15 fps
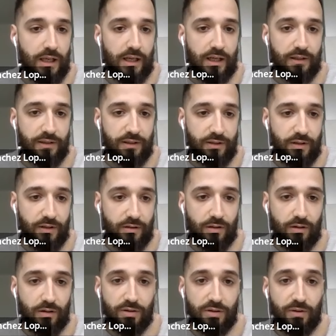And these are
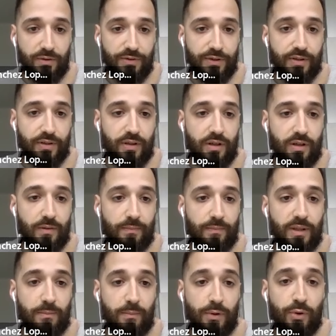our results.
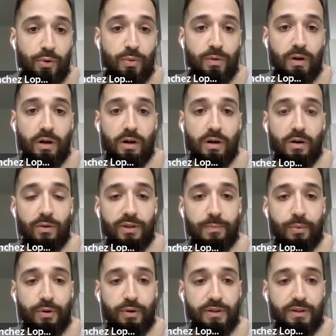In blue are all the
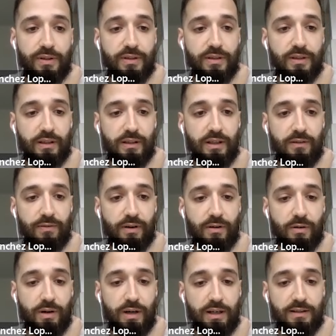points that give a
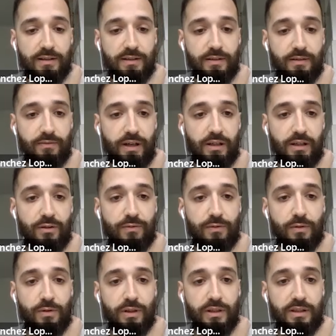correct value
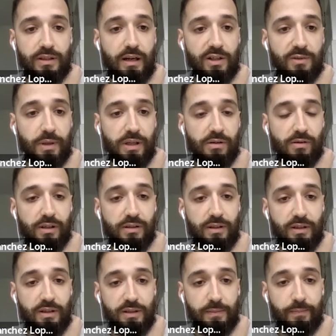for the scalar spectral
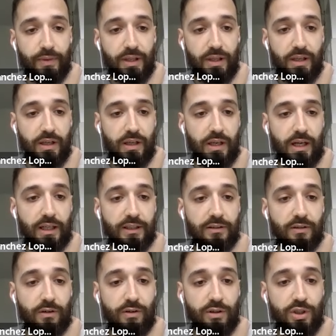index. And in
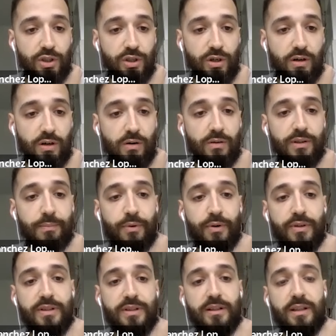orange are all the
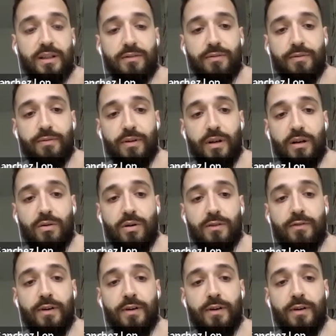points that give a correct